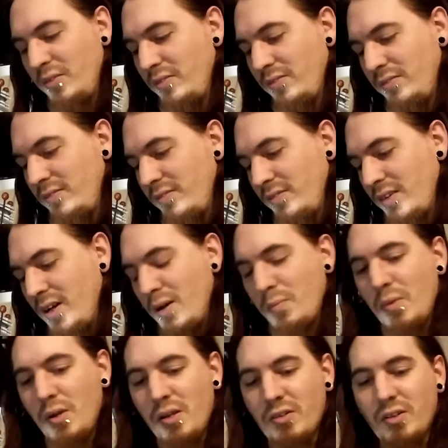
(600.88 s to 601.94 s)
Not, not
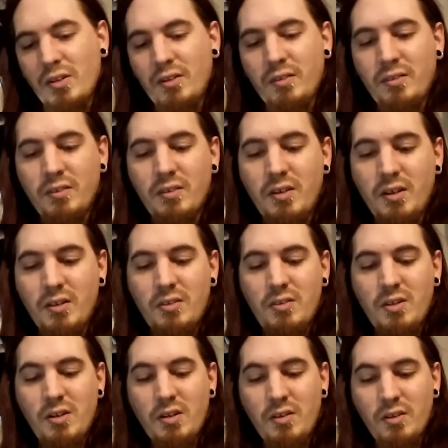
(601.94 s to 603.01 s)
amazing, not
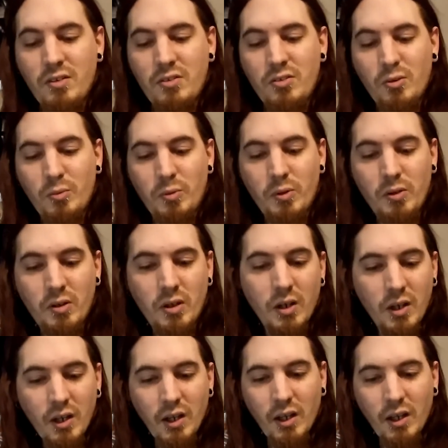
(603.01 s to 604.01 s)
anything super